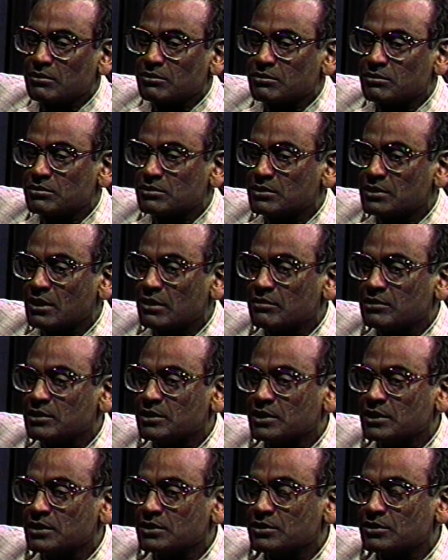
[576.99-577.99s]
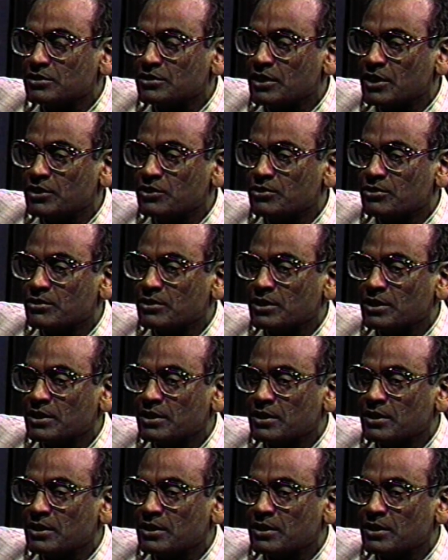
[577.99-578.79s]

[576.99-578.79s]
17th century,